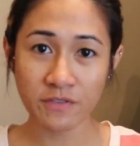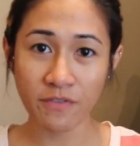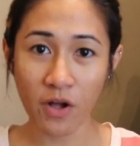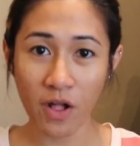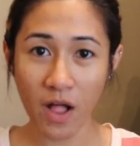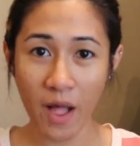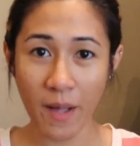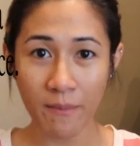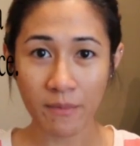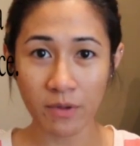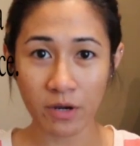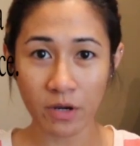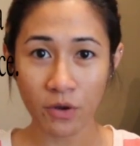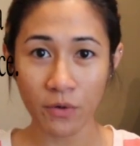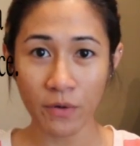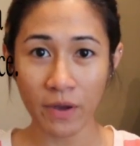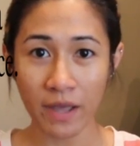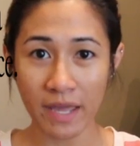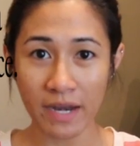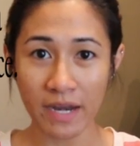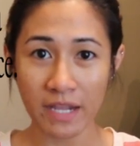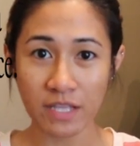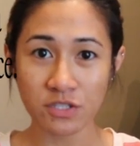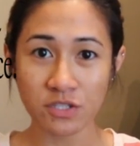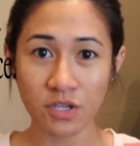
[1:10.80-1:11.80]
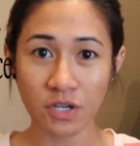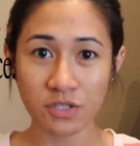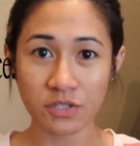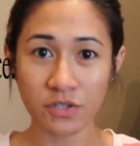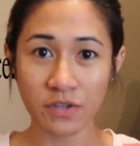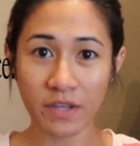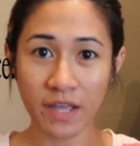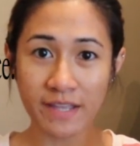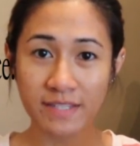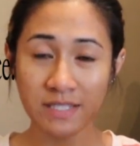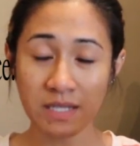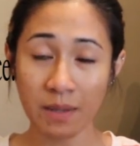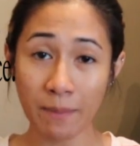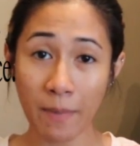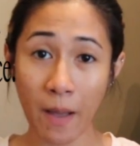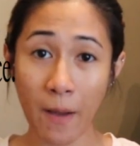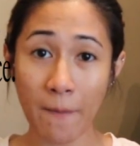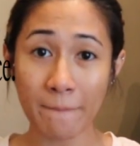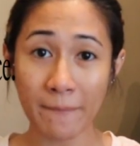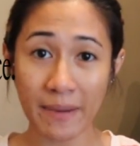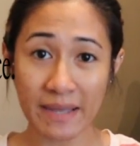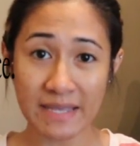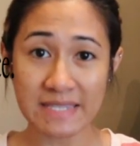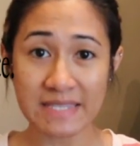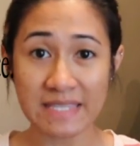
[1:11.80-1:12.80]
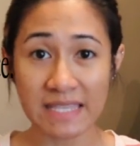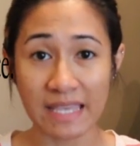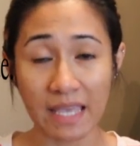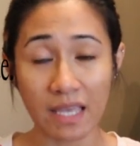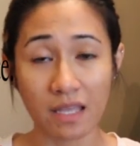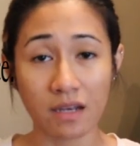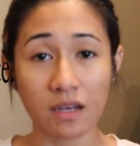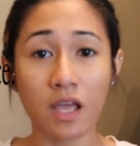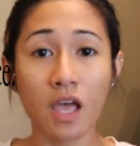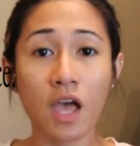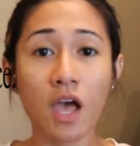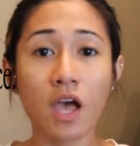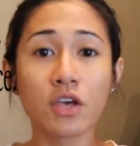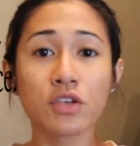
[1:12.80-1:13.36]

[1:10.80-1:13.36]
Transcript: of all, I'm gonna go ahead and talk to you guys about my skin.